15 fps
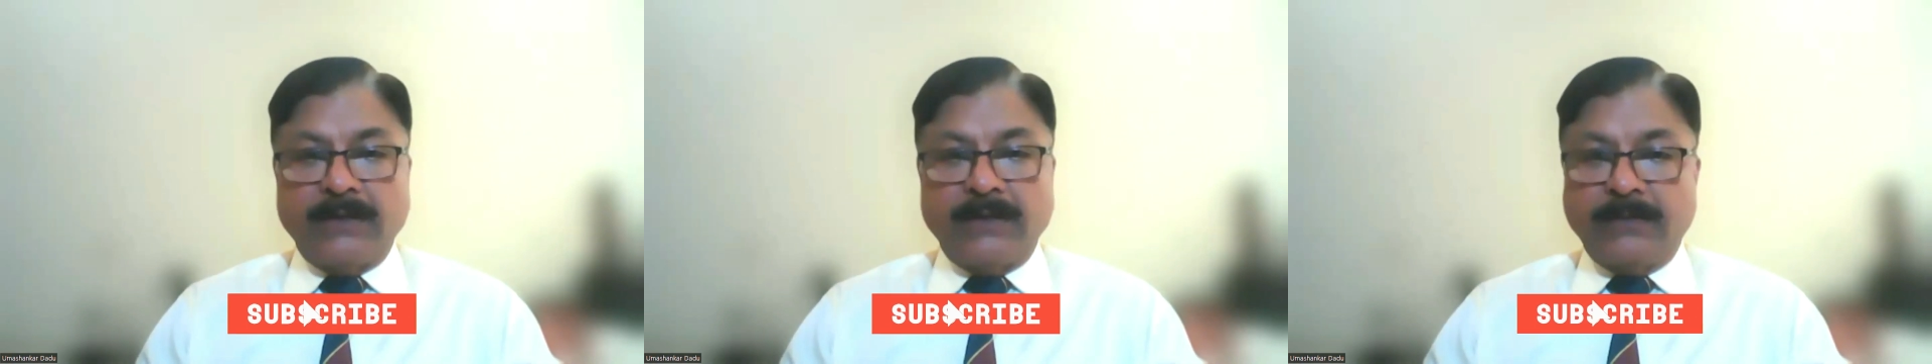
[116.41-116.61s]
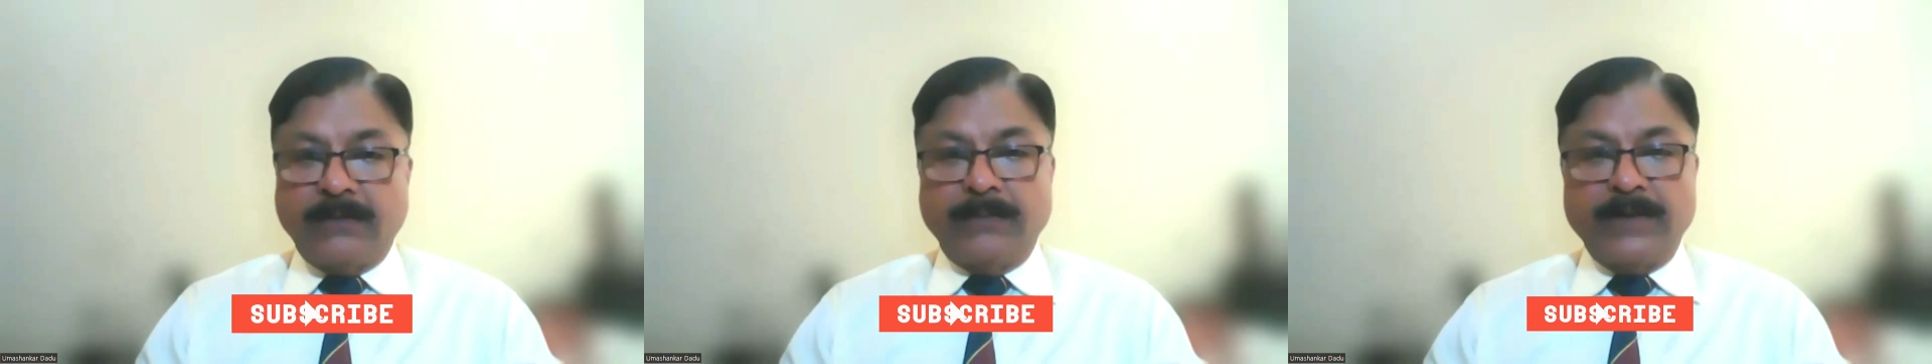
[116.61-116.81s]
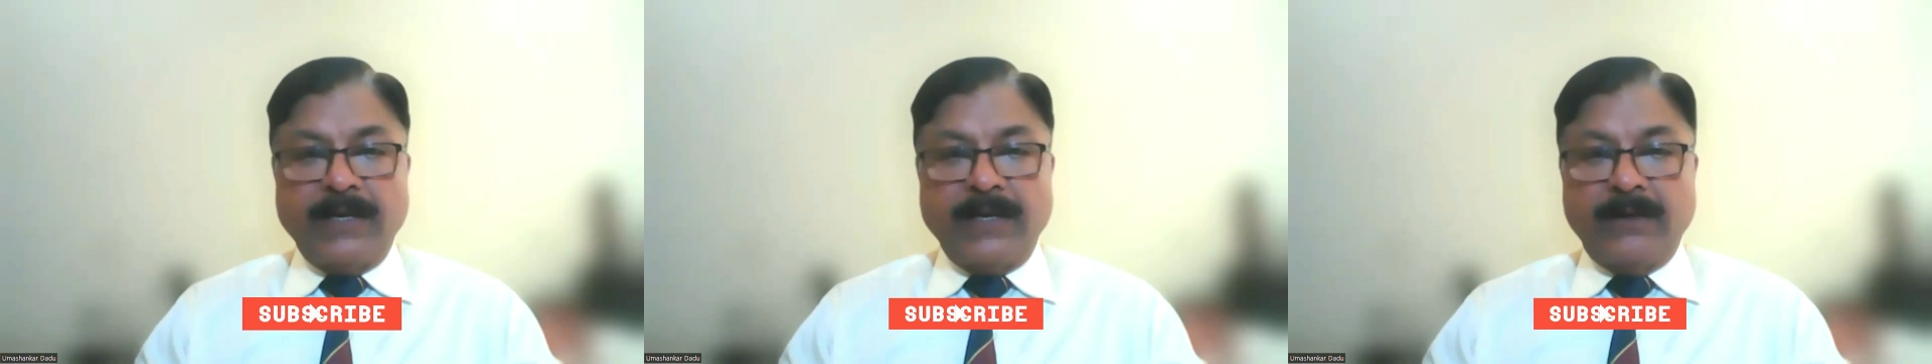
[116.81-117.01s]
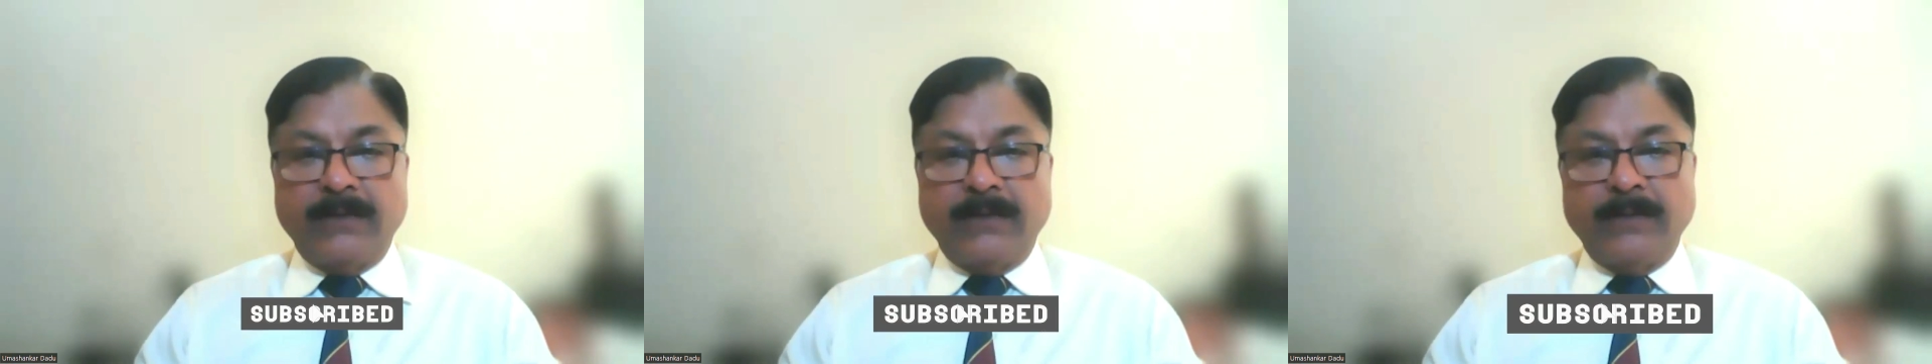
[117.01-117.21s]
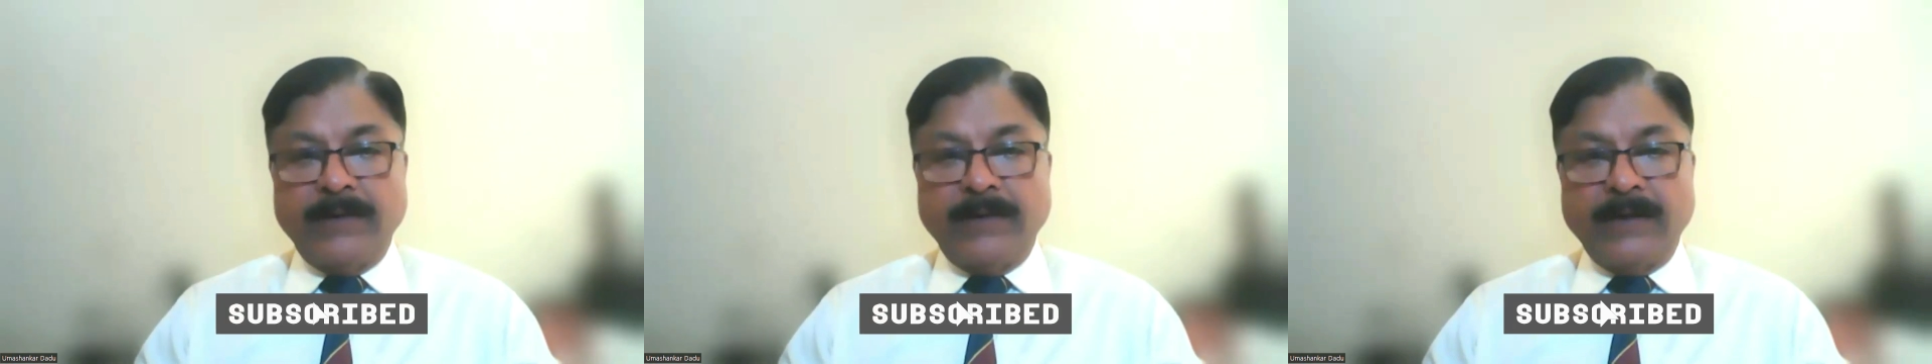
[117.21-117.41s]

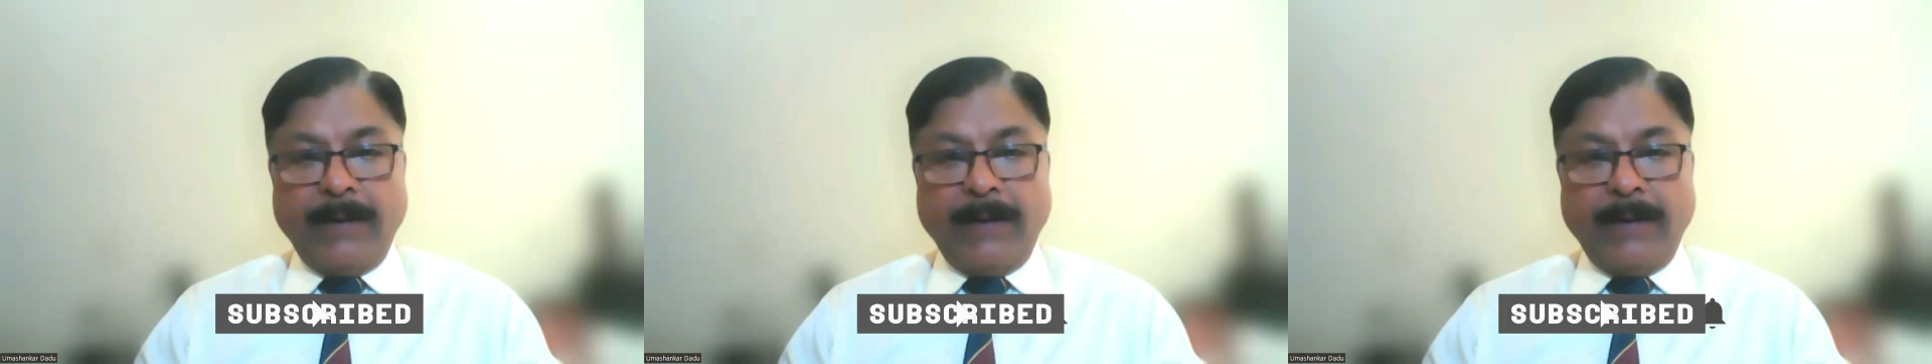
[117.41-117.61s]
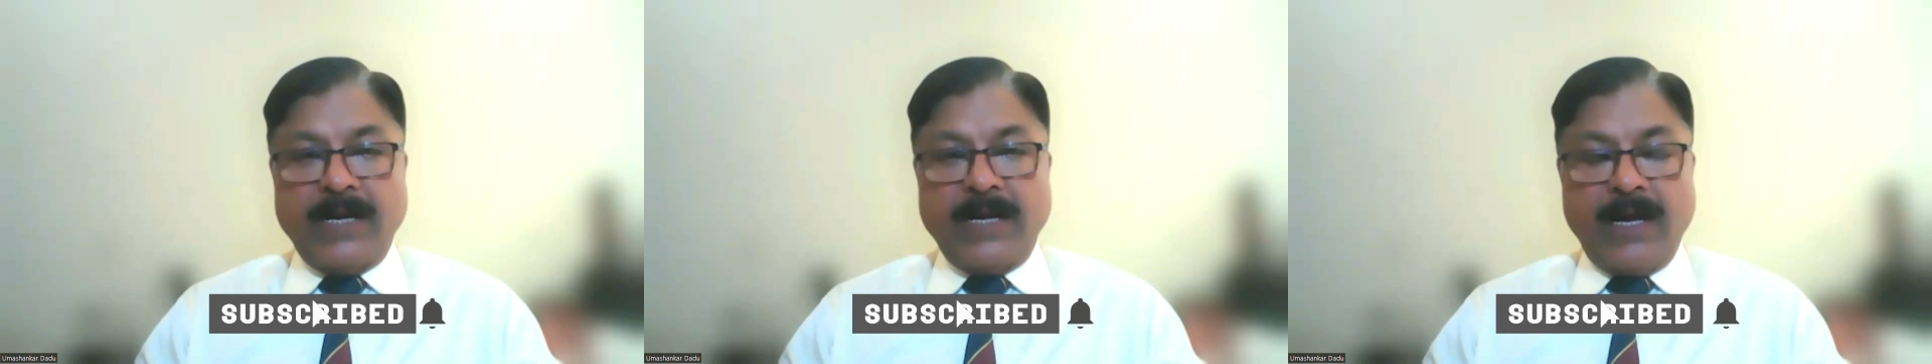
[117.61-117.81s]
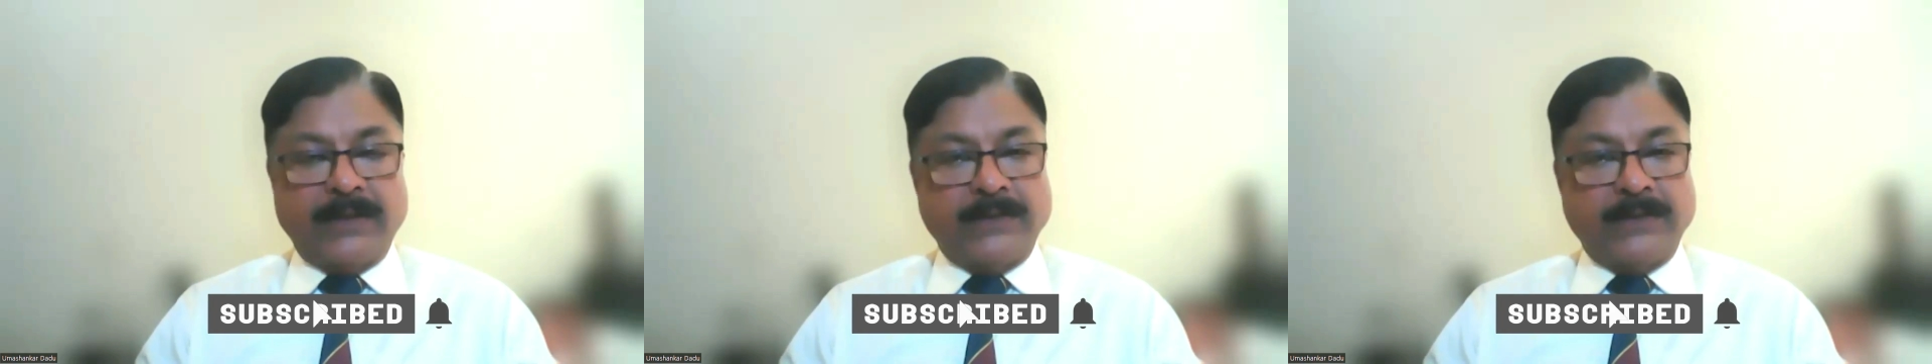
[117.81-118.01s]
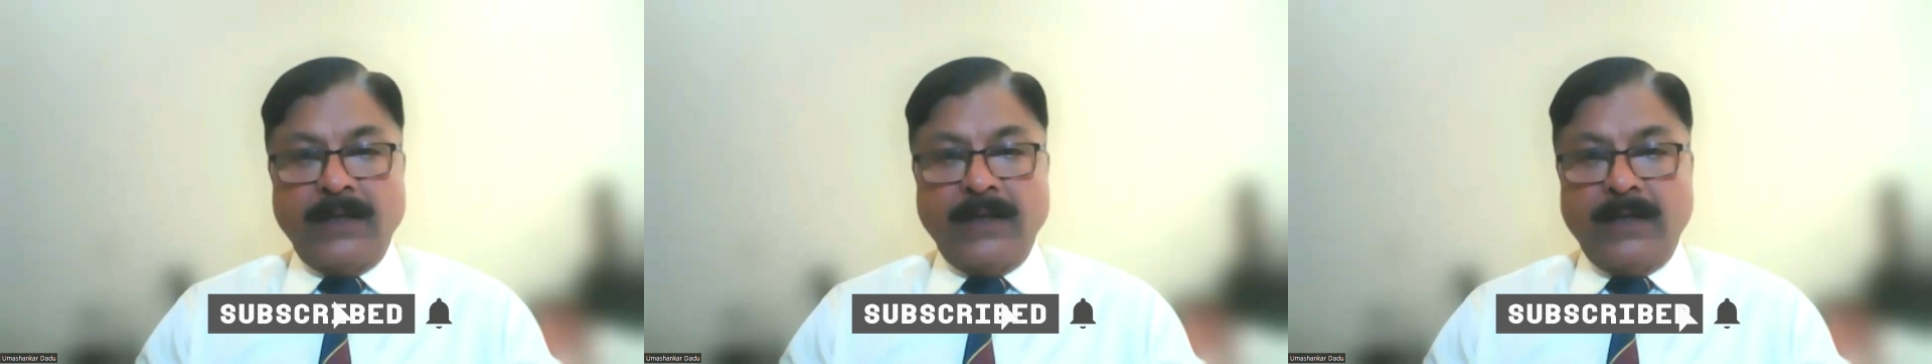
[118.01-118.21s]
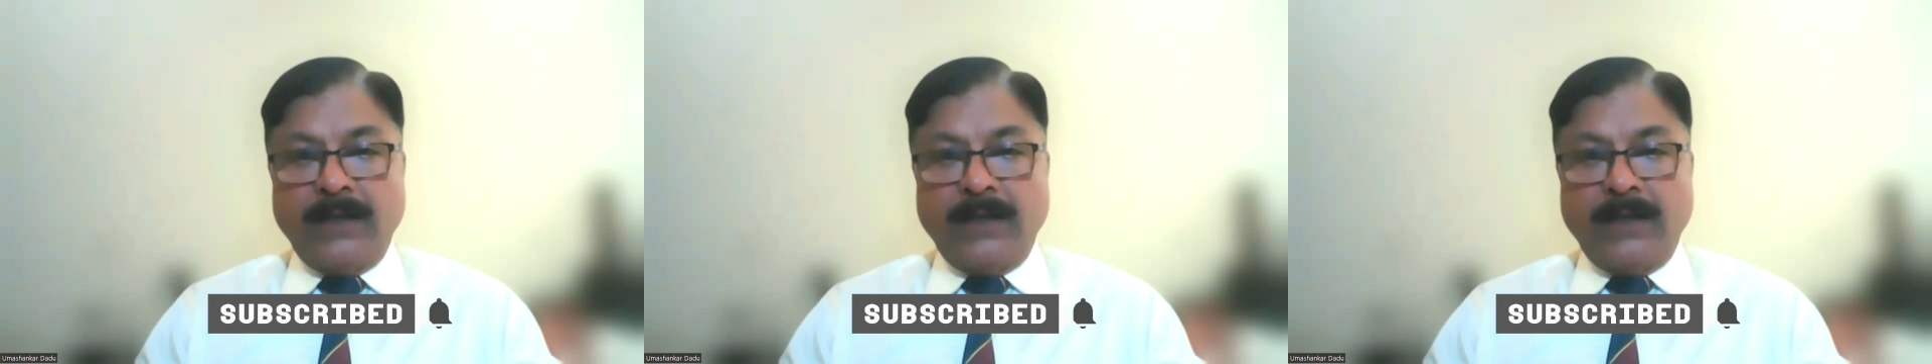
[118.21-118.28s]
habitat,